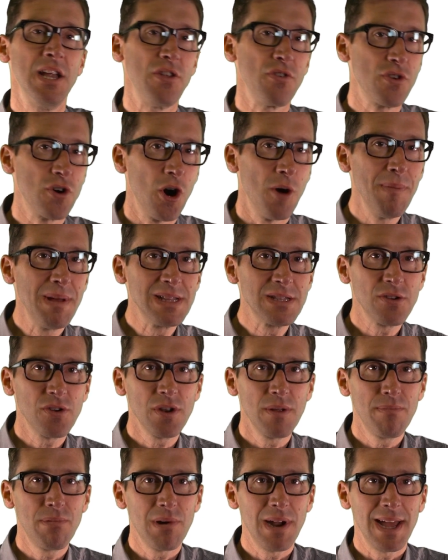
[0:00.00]
you comment on
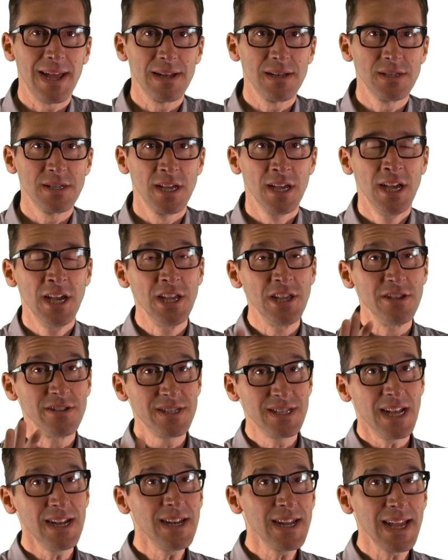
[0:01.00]
a brand, you're
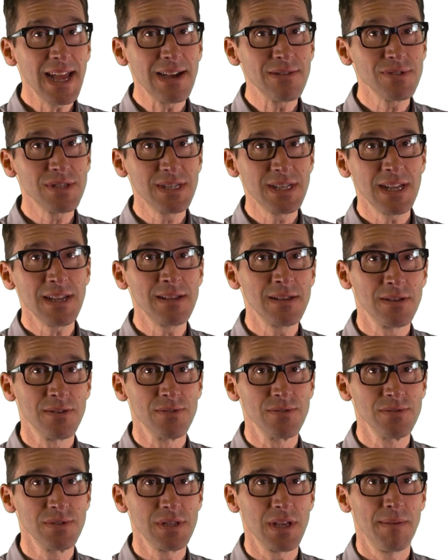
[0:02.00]
sending out
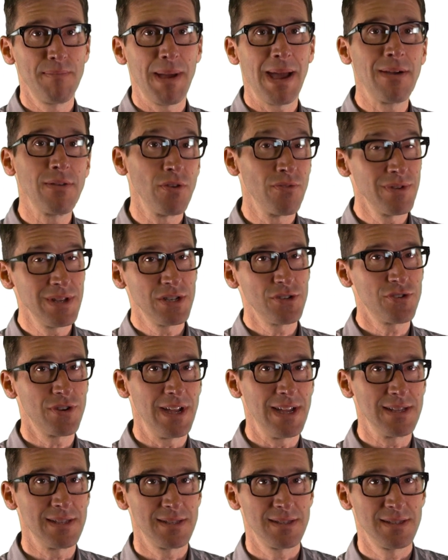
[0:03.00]
signals about your
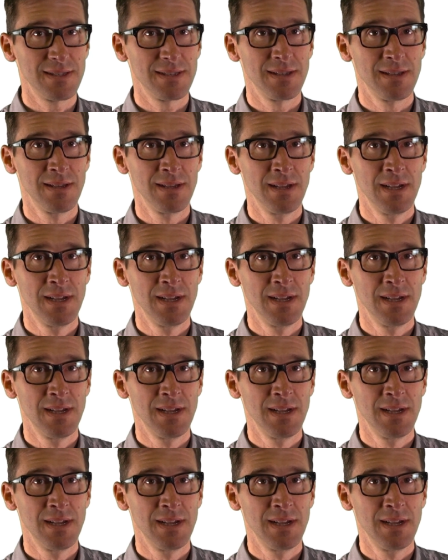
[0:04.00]
interests.